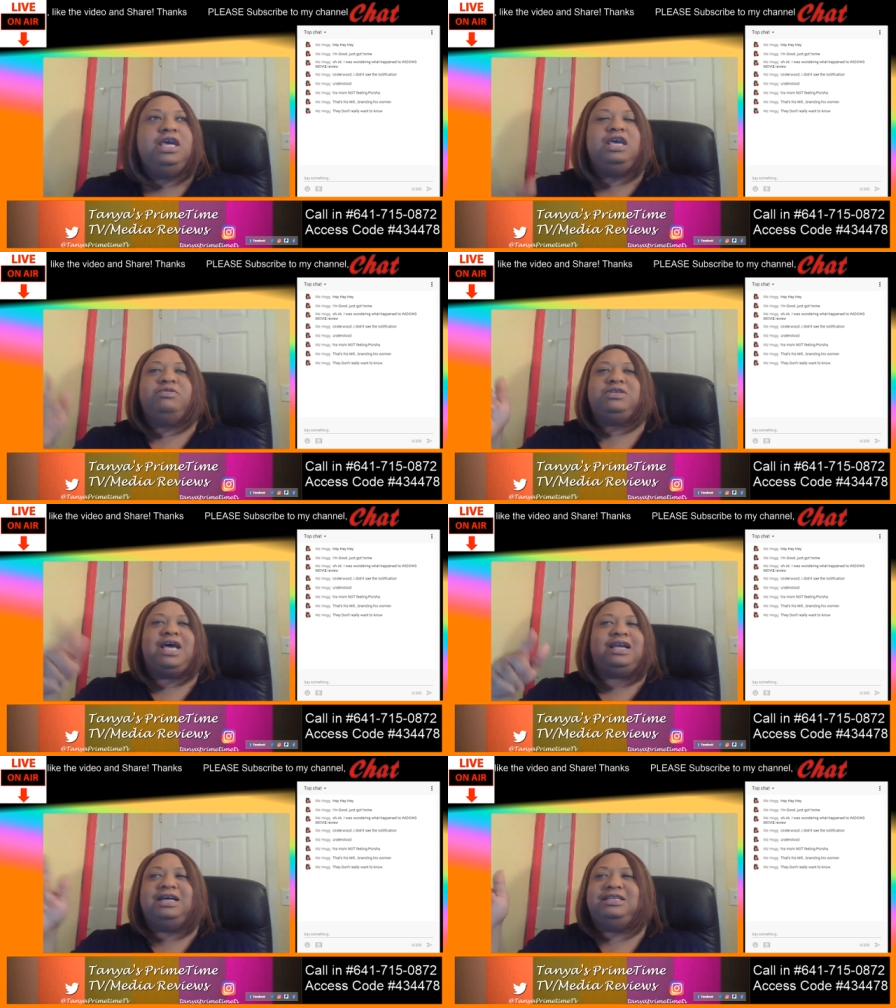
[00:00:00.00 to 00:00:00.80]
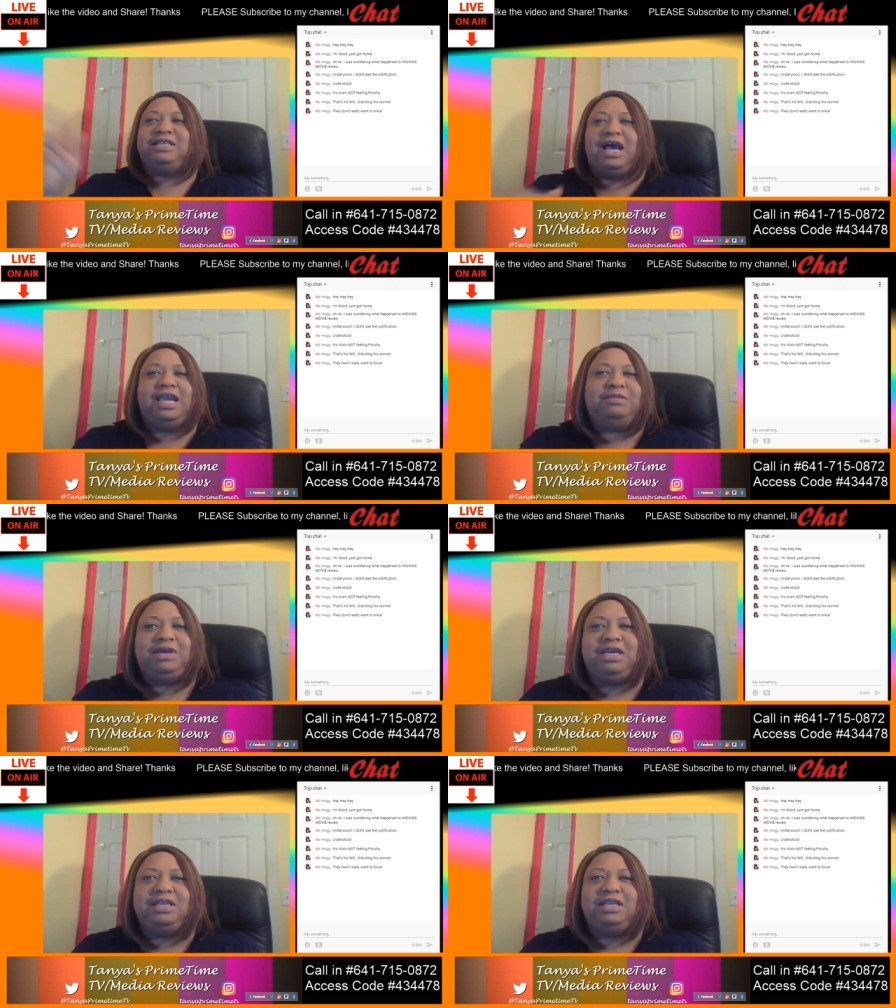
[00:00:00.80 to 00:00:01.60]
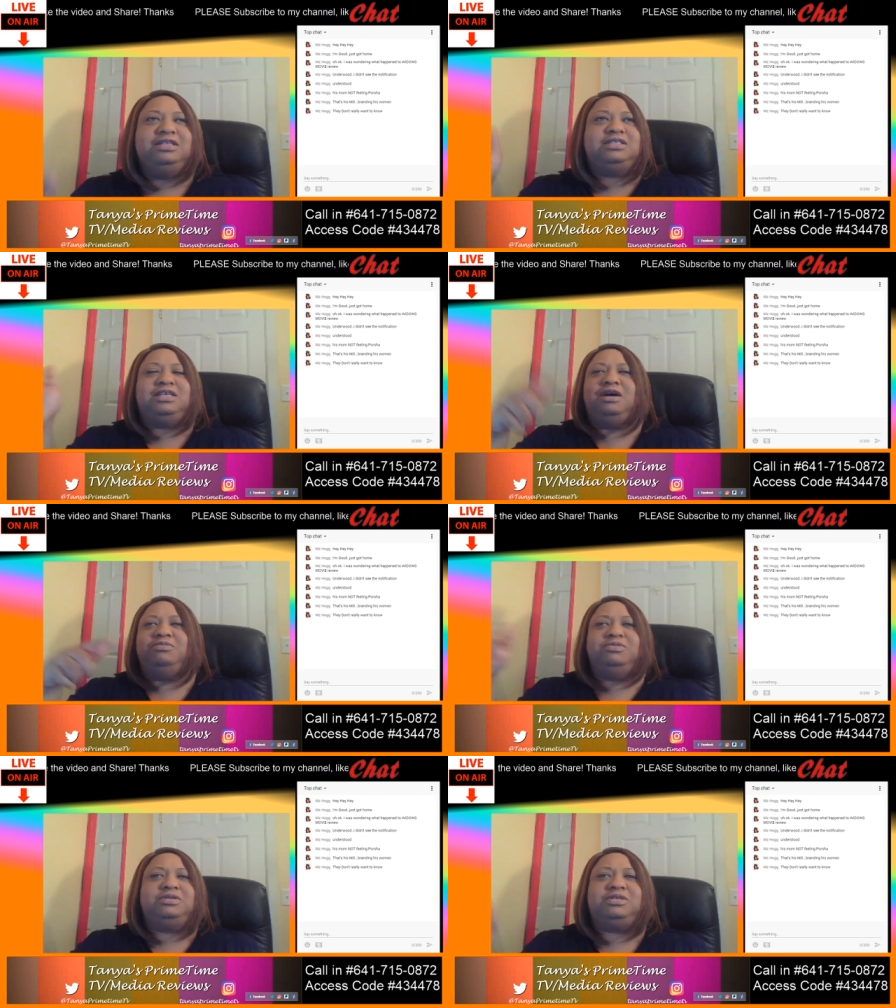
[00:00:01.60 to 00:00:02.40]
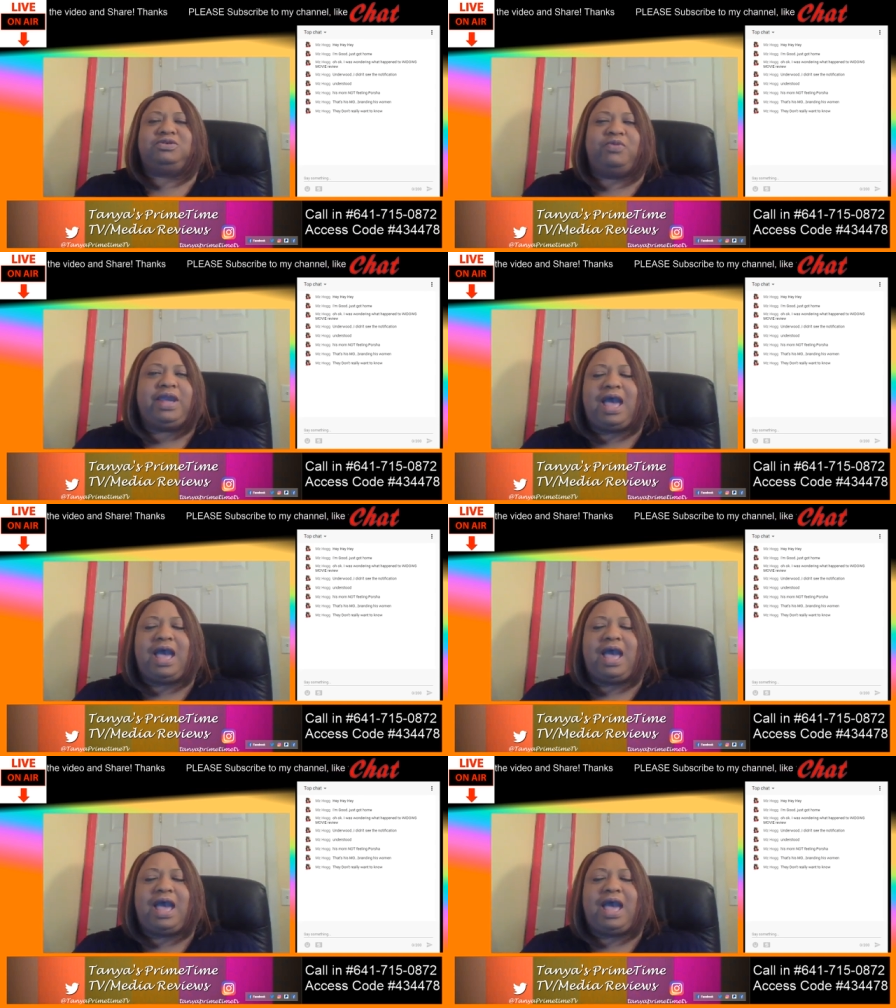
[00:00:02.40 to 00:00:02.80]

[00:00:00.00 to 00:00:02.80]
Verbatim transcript: It was like a diamond and some square.